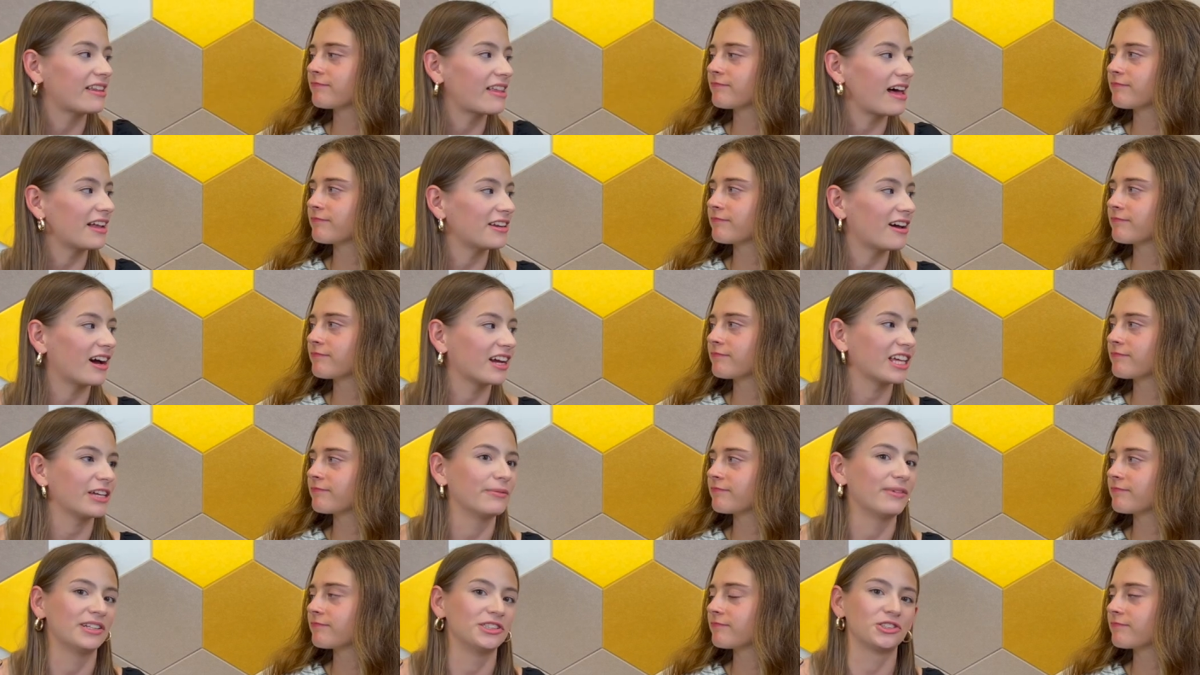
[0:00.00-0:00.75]
Speaker 1: scene of that
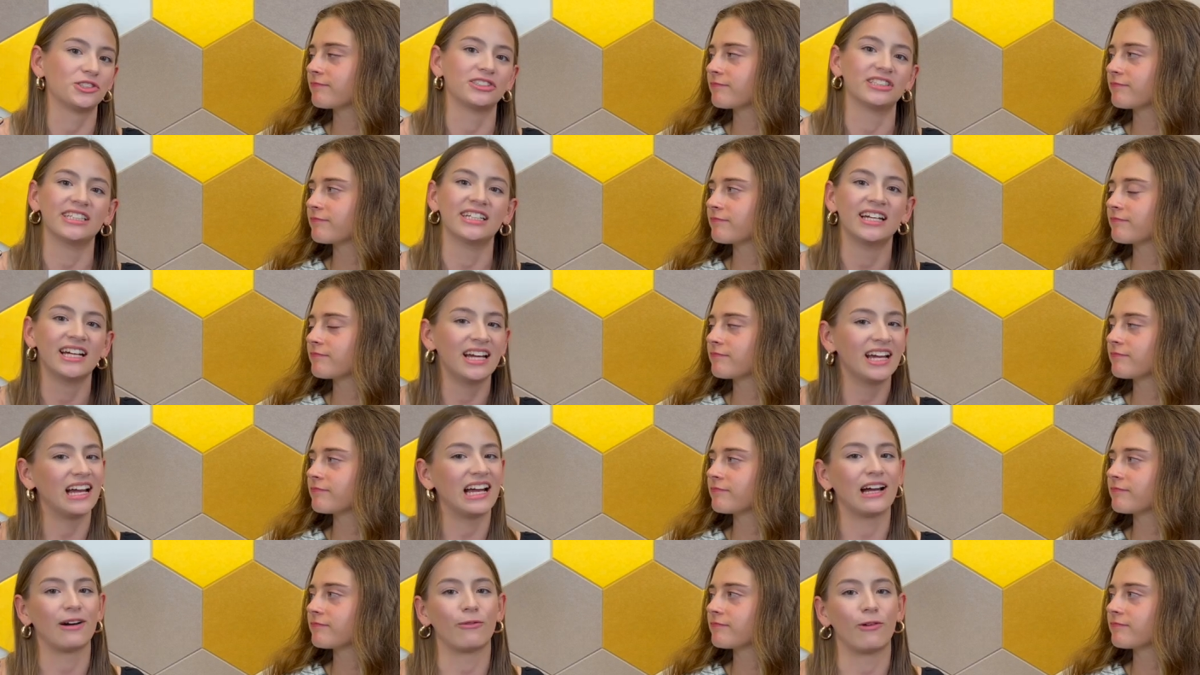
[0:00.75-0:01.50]
documentary,
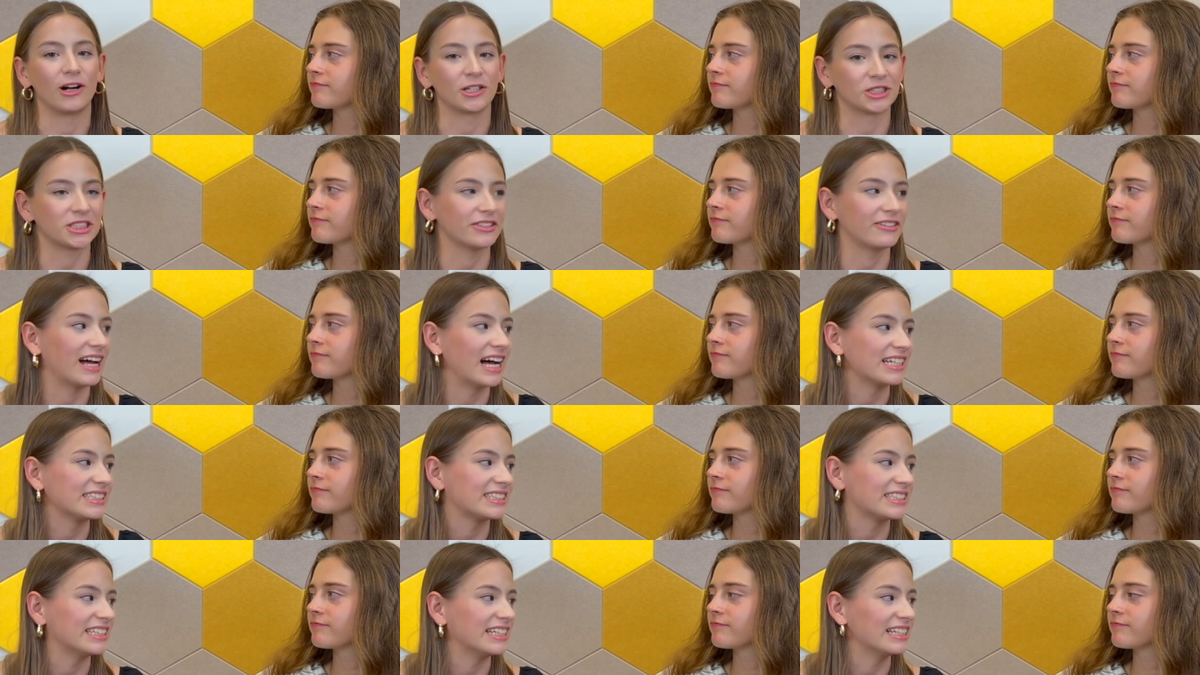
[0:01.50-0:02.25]
watch the
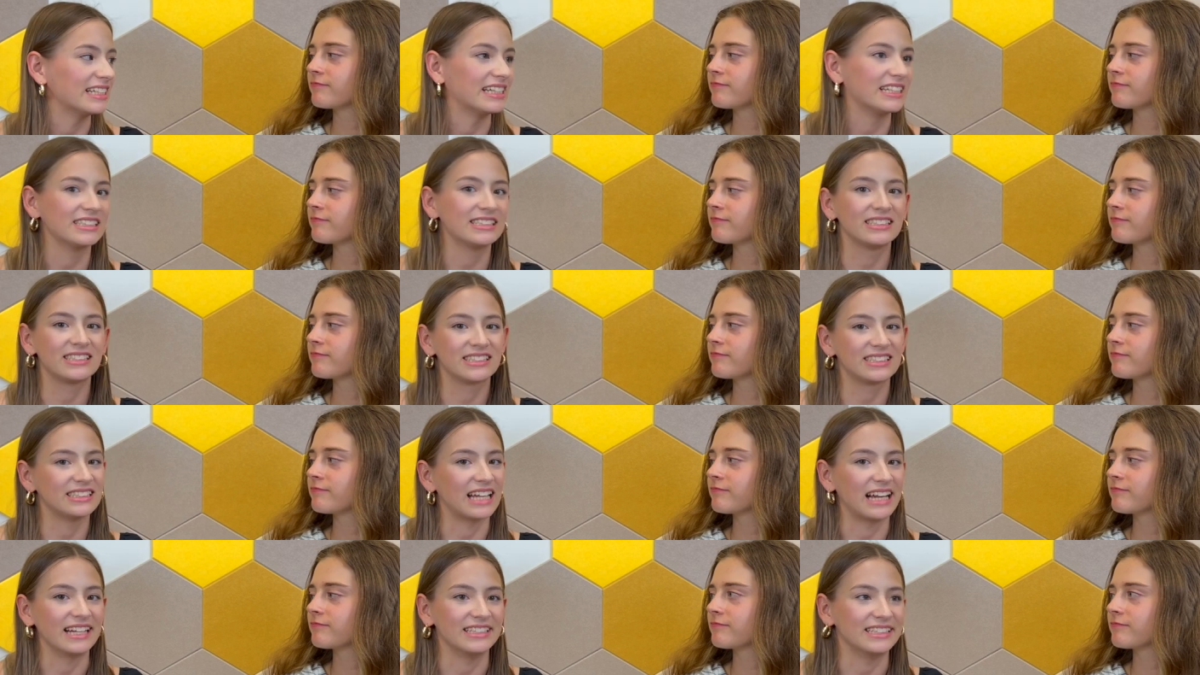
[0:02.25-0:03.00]
last scene,
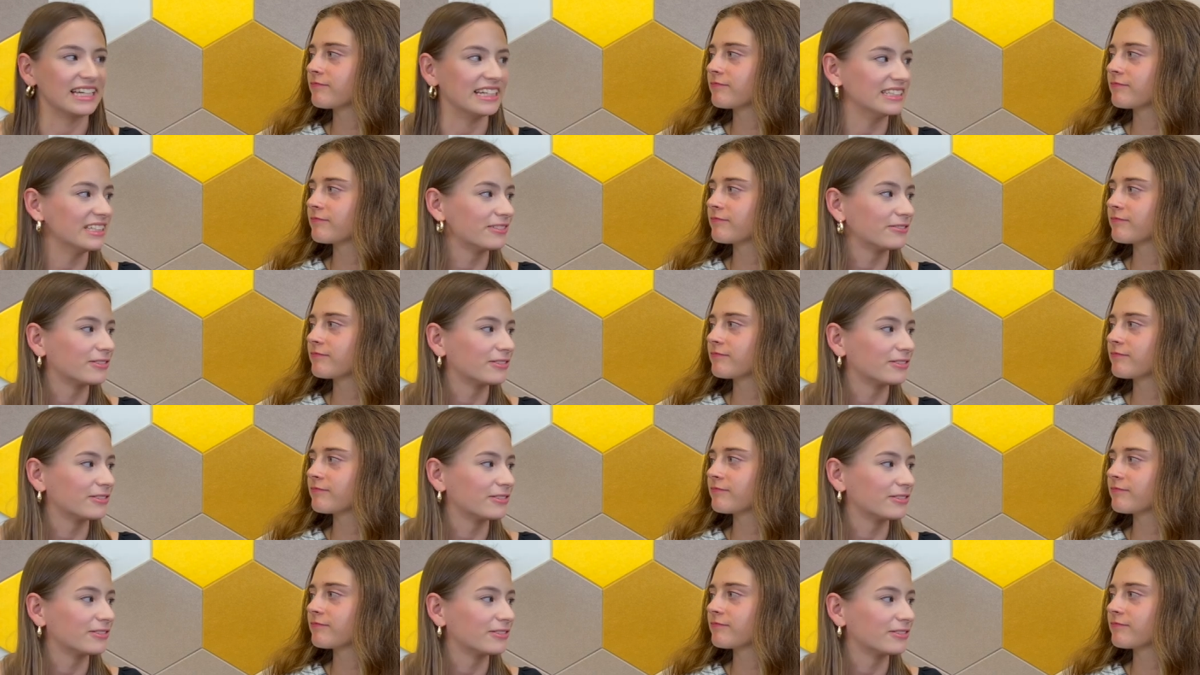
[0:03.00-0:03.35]
it's night and day